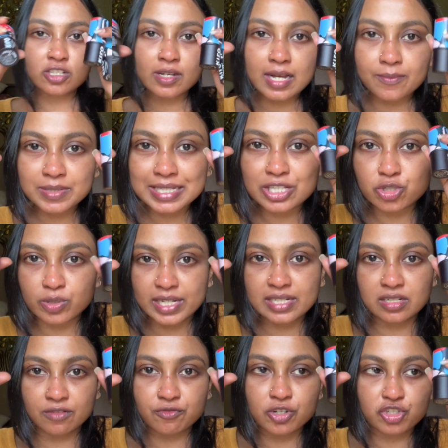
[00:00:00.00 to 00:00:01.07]
also comes in three
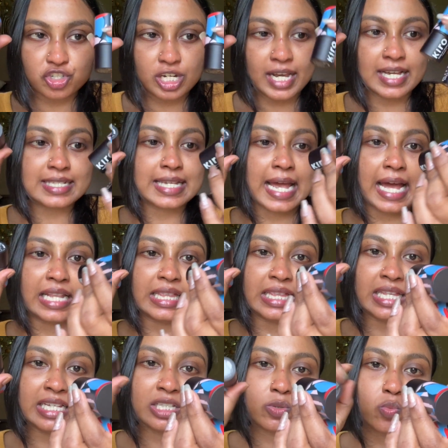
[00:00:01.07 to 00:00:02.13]
different shades and
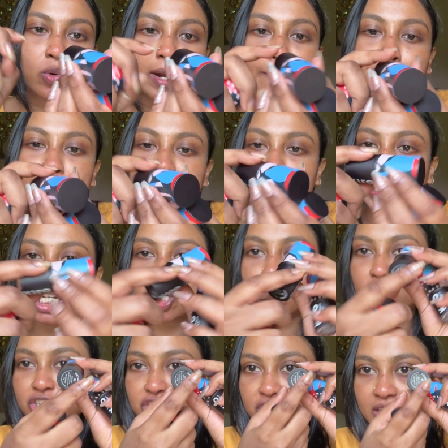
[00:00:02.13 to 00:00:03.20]
this one
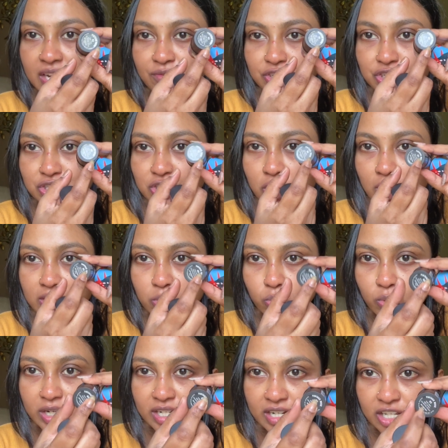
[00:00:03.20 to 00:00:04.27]
particular shade which is called
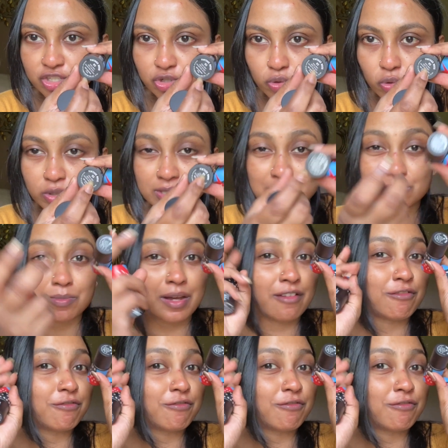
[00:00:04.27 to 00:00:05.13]
vintage rose is my